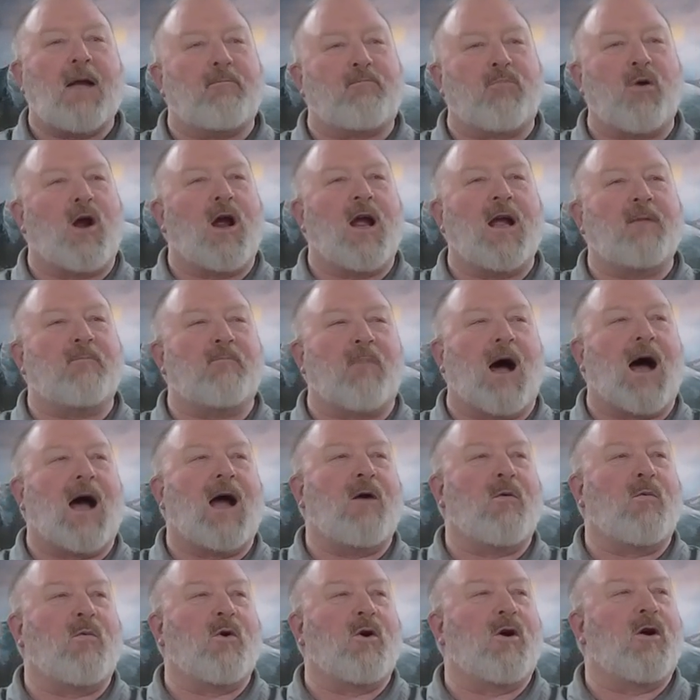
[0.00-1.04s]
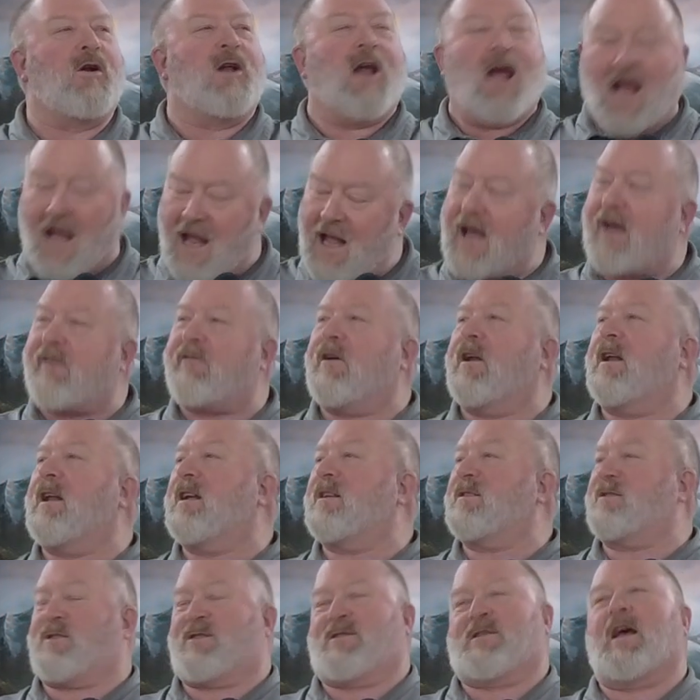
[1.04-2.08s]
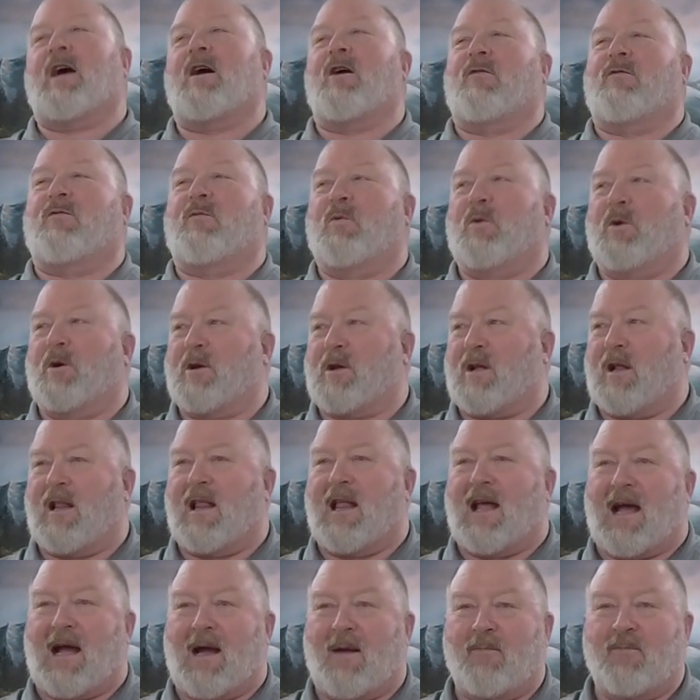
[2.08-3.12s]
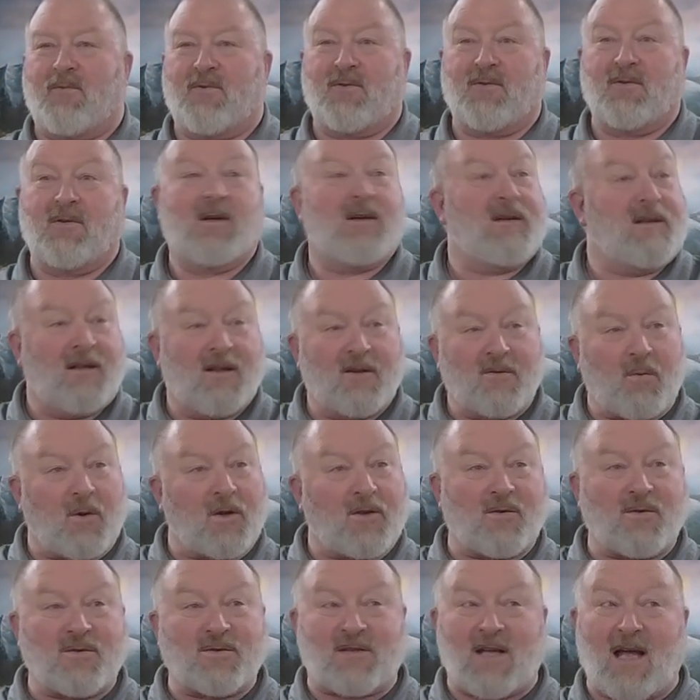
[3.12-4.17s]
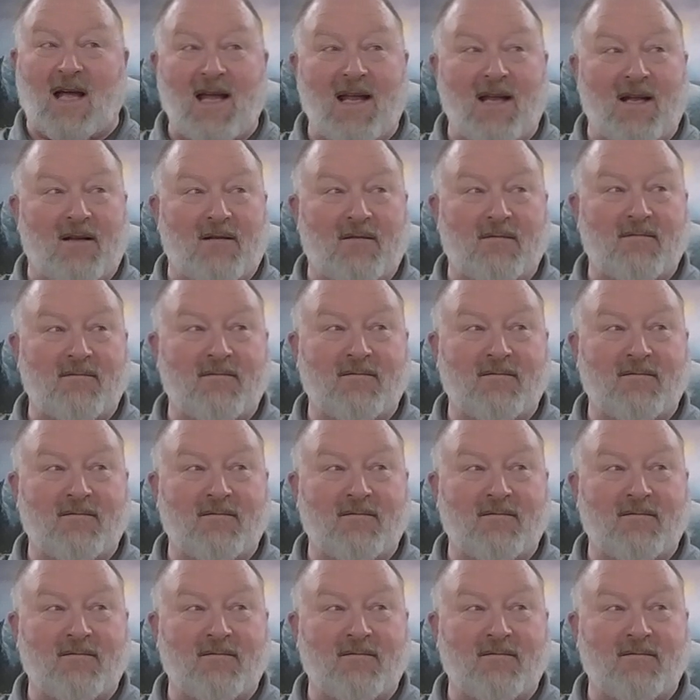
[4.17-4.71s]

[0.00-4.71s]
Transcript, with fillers: break my word, heaven itself will collapse. That's what they're saying.